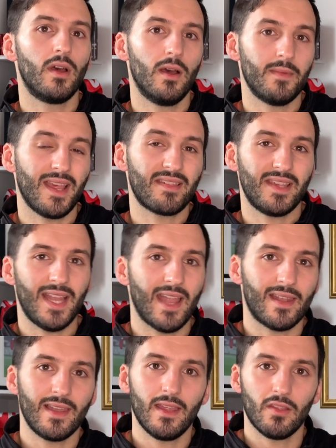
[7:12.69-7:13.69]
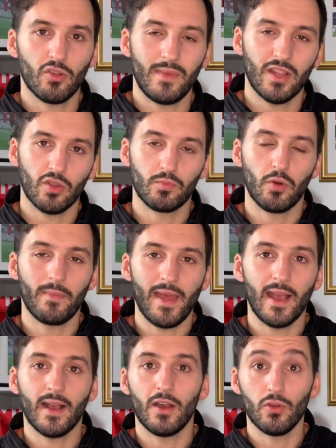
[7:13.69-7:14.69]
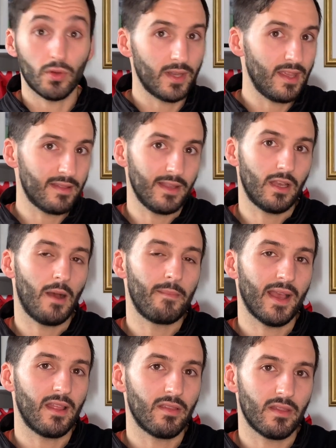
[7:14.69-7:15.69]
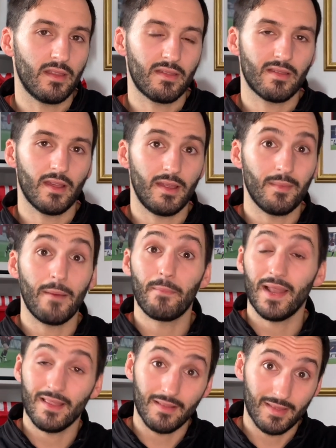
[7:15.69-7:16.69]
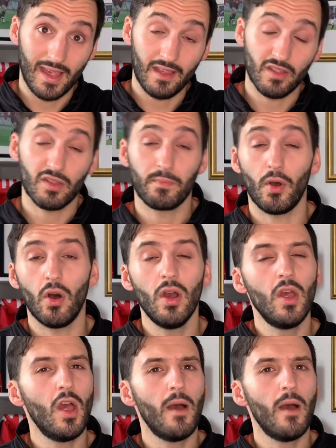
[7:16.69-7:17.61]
Yacine Adli and Tommaso Pobega, who can easily come back into this team and take his spot.